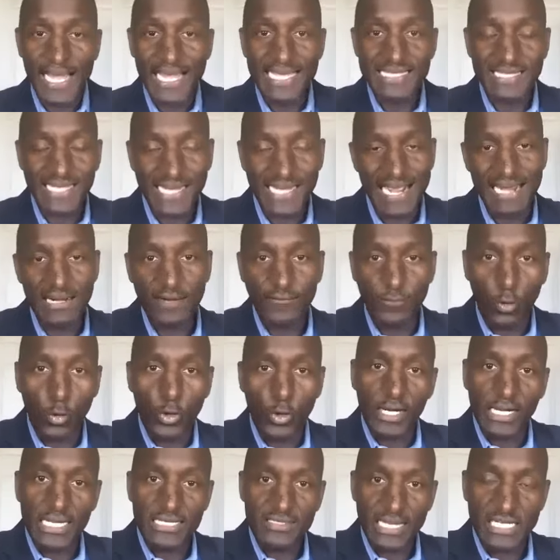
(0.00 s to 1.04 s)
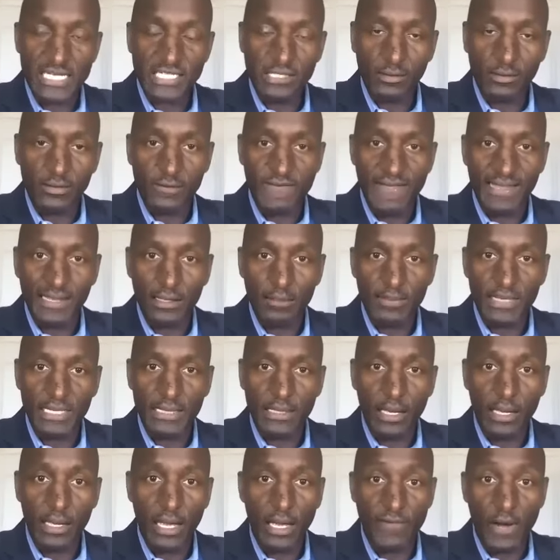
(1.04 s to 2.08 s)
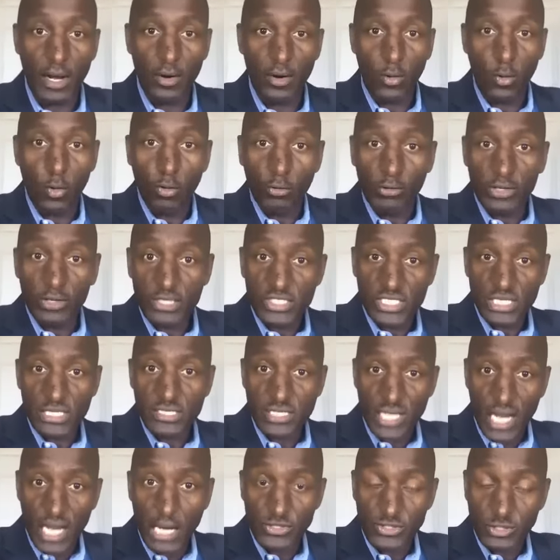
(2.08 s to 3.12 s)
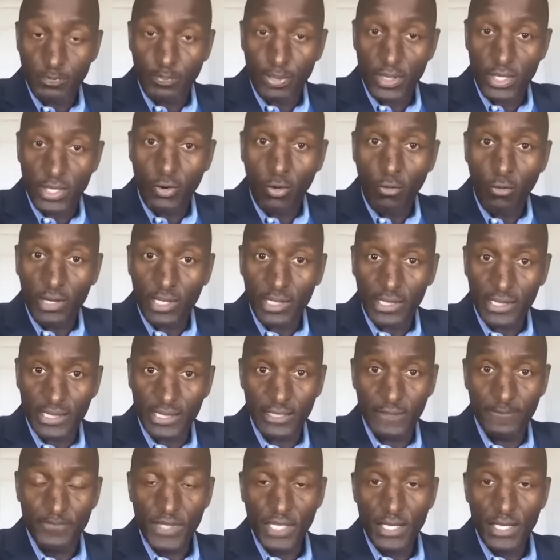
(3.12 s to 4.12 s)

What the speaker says: the kind of organizational development of our origins entrepreneurially